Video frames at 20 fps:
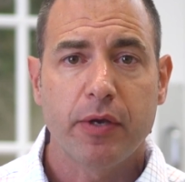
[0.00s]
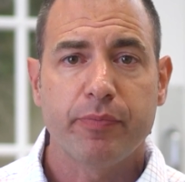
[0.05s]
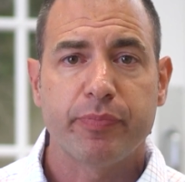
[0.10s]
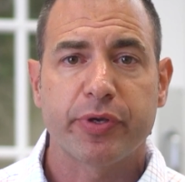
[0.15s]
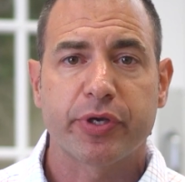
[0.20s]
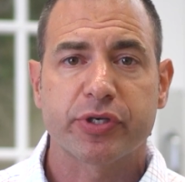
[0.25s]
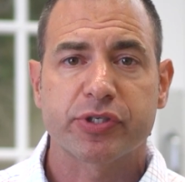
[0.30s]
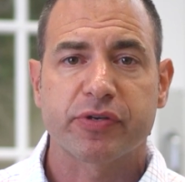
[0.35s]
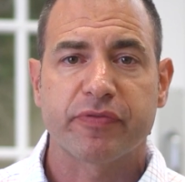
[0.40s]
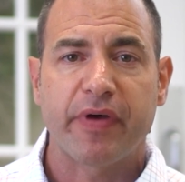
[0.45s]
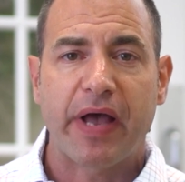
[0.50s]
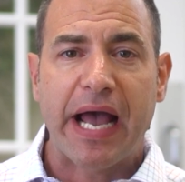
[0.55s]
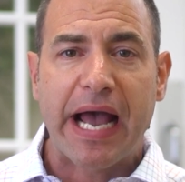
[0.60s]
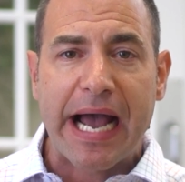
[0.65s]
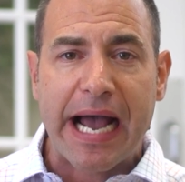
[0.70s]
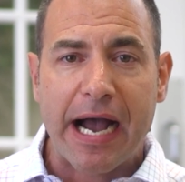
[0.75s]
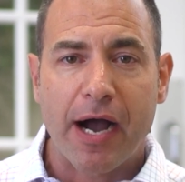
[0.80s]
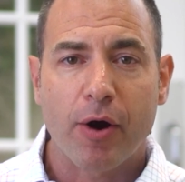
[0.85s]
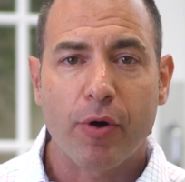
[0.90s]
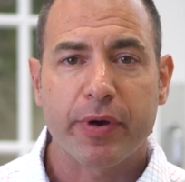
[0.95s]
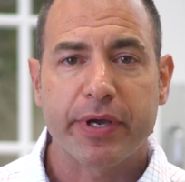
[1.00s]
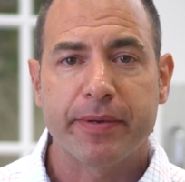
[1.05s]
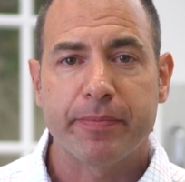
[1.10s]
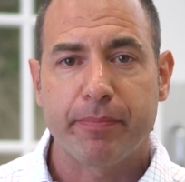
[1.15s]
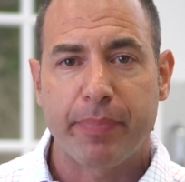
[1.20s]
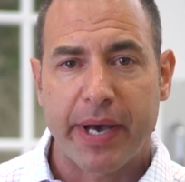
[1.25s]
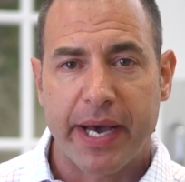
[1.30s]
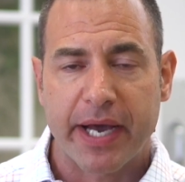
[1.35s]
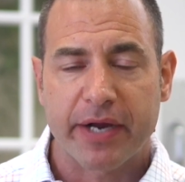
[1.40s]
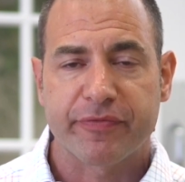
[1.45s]
because of how
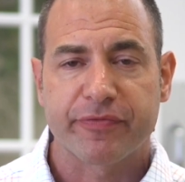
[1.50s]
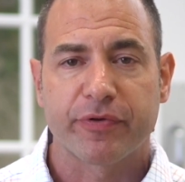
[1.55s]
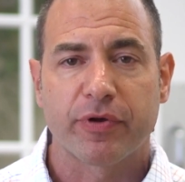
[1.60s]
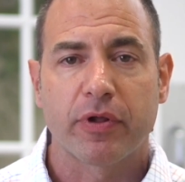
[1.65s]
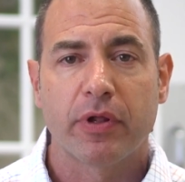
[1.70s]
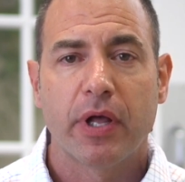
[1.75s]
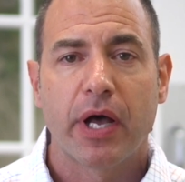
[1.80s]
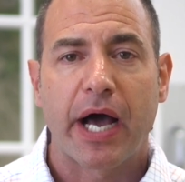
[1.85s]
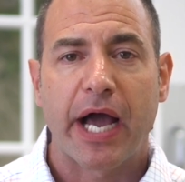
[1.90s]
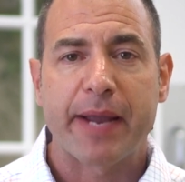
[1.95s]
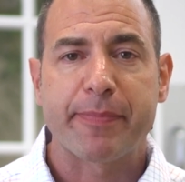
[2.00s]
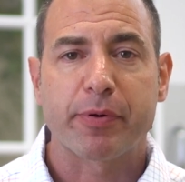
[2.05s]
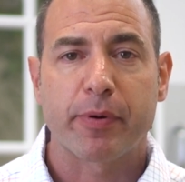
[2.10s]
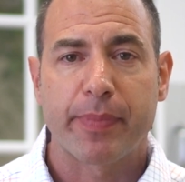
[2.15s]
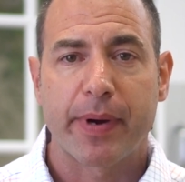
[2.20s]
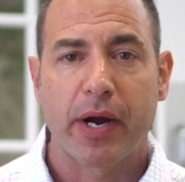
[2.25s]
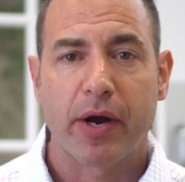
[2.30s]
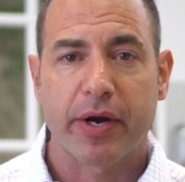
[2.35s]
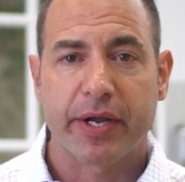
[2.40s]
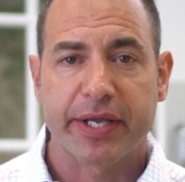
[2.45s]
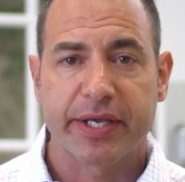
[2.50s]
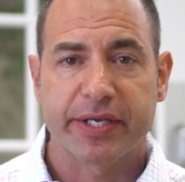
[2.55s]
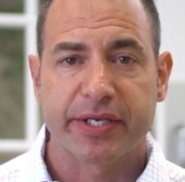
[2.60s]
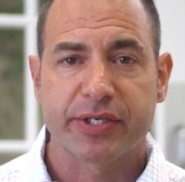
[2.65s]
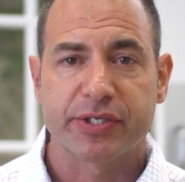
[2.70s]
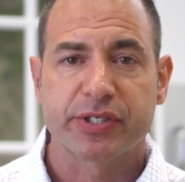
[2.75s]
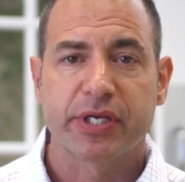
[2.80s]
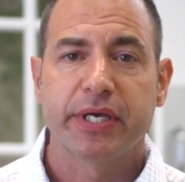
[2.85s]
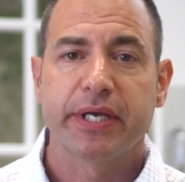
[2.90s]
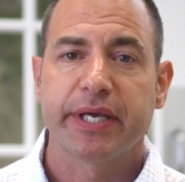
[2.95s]
impactful hyperbaric
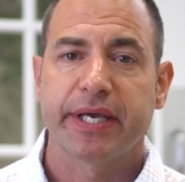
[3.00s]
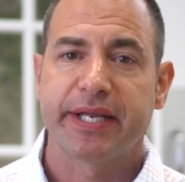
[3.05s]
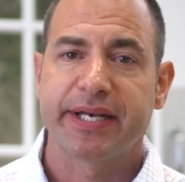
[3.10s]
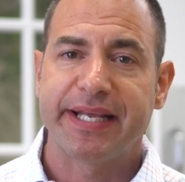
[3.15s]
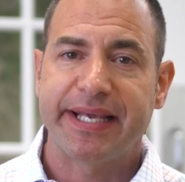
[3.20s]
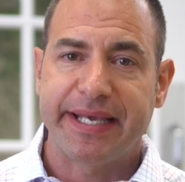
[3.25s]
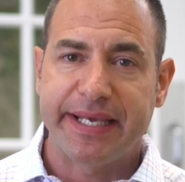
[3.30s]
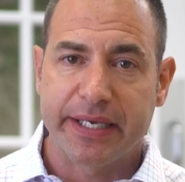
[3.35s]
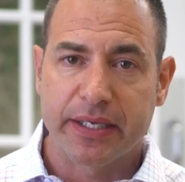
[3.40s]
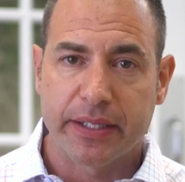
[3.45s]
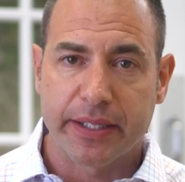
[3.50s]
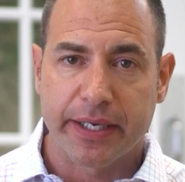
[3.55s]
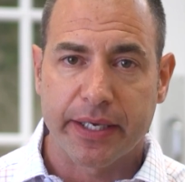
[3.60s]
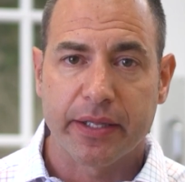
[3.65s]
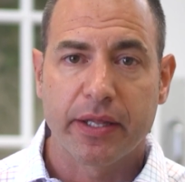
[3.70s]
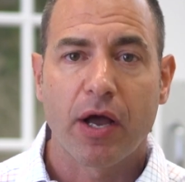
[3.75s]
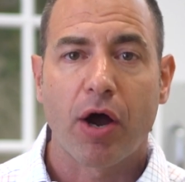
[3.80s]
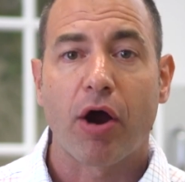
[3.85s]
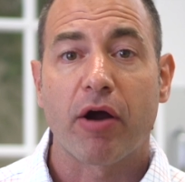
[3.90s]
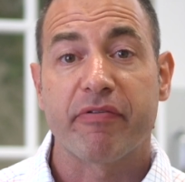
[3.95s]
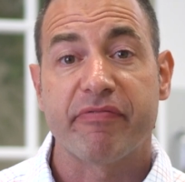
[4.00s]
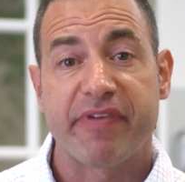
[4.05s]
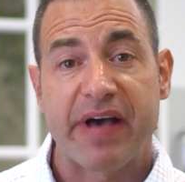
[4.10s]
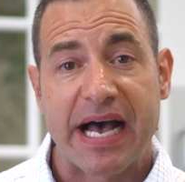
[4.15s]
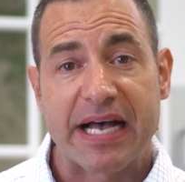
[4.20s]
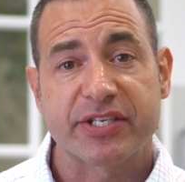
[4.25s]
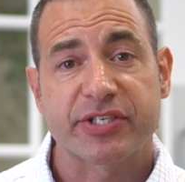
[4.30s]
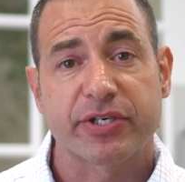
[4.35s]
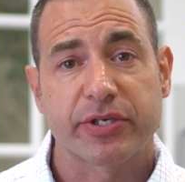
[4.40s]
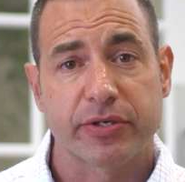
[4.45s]
is in healing our
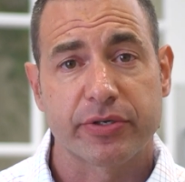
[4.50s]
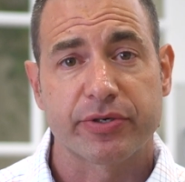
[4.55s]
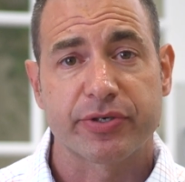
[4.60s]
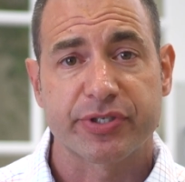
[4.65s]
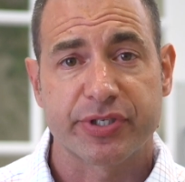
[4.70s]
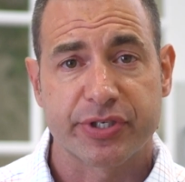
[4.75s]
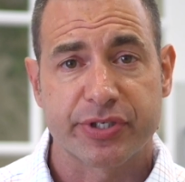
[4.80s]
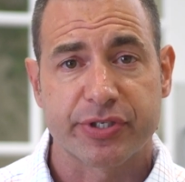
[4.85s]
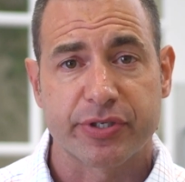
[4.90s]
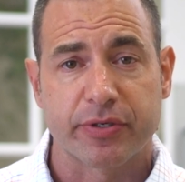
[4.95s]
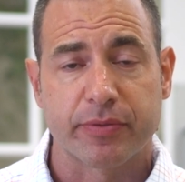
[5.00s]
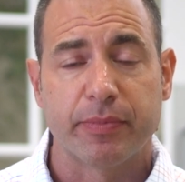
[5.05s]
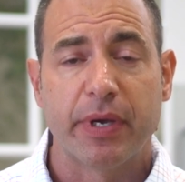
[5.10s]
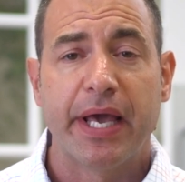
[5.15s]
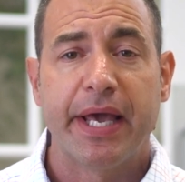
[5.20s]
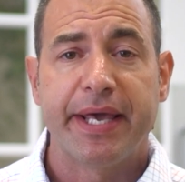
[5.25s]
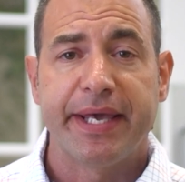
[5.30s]
vascular system,